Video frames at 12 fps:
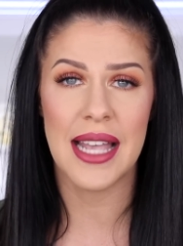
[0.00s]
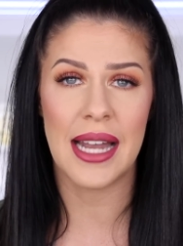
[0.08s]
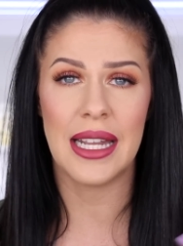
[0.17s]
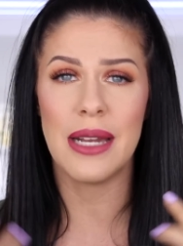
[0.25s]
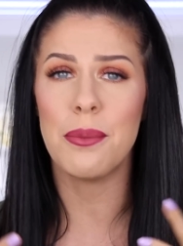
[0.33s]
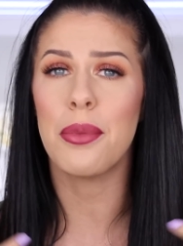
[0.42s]

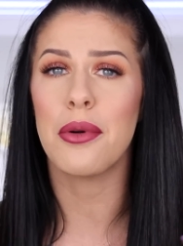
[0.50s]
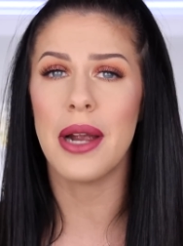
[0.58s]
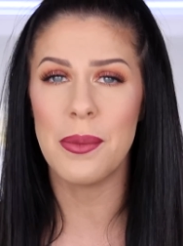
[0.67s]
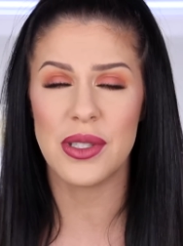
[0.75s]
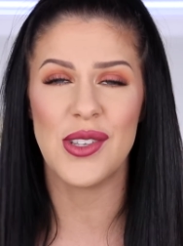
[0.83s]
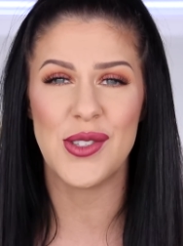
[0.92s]
and it
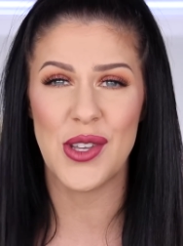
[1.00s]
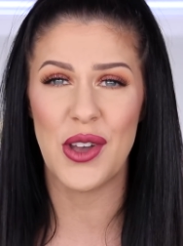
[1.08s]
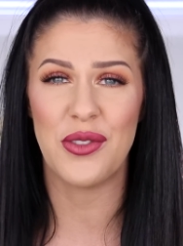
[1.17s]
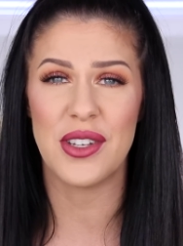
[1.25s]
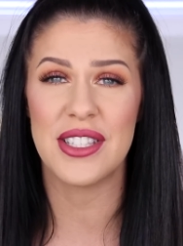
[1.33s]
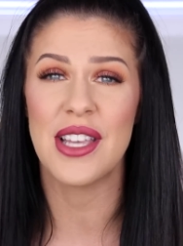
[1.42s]
preps the
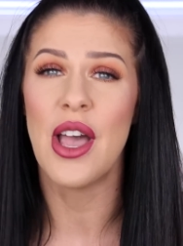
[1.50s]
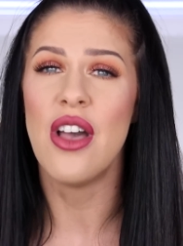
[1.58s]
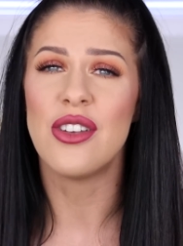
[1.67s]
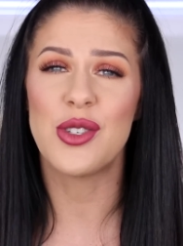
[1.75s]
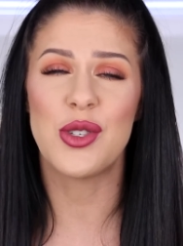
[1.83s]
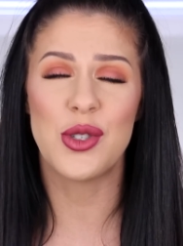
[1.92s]
surface
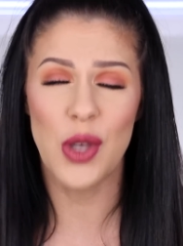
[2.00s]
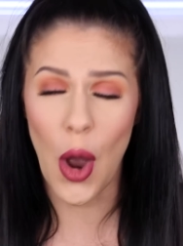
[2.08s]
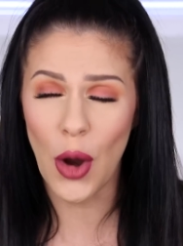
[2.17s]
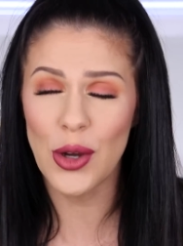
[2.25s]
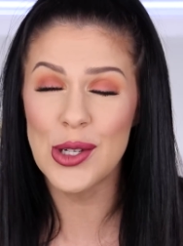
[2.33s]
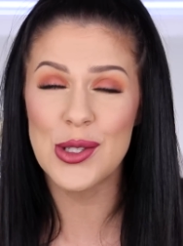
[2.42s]

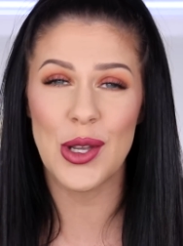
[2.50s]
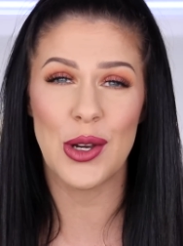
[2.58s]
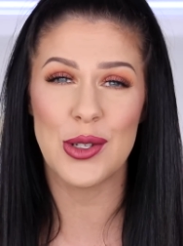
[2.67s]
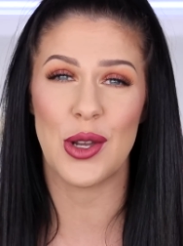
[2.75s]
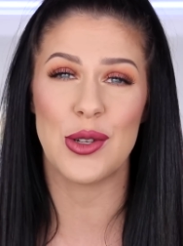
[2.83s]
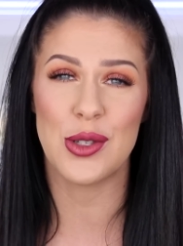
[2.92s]
so, so,
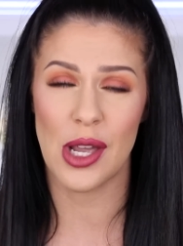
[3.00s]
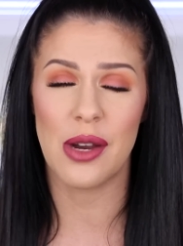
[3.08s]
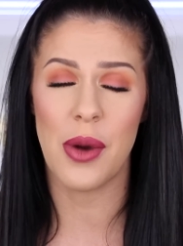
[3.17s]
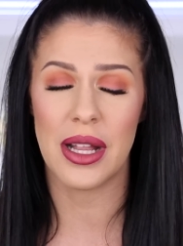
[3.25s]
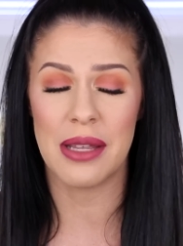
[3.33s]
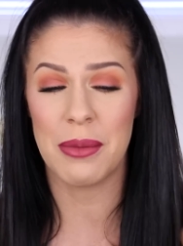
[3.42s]
so, so well.